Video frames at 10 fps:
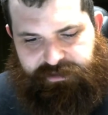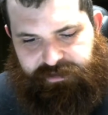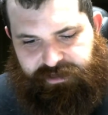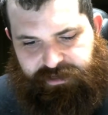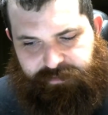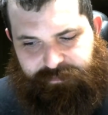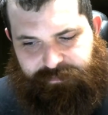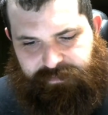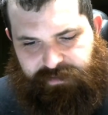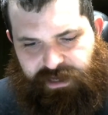
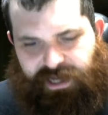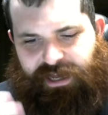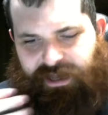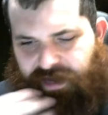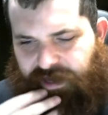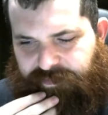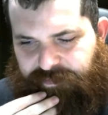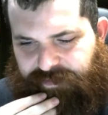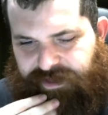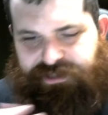
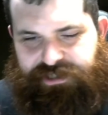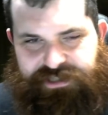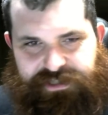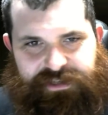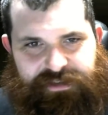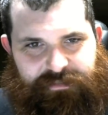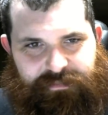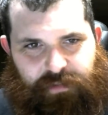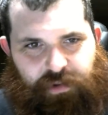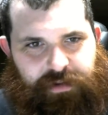I'm interested in
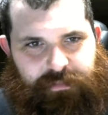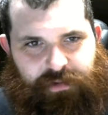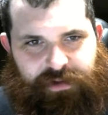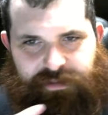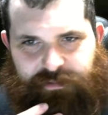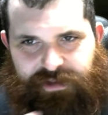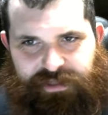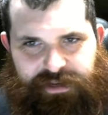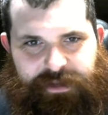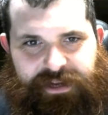more and more the more I
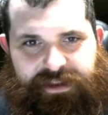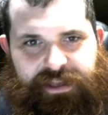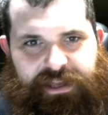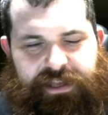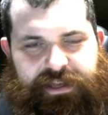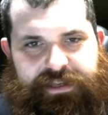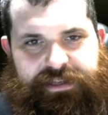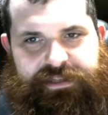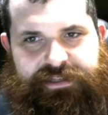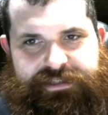think about it.
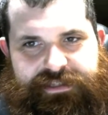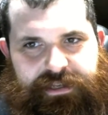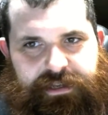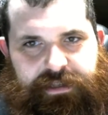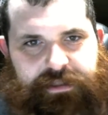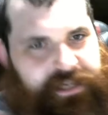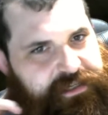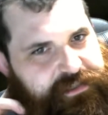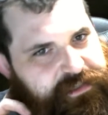Is that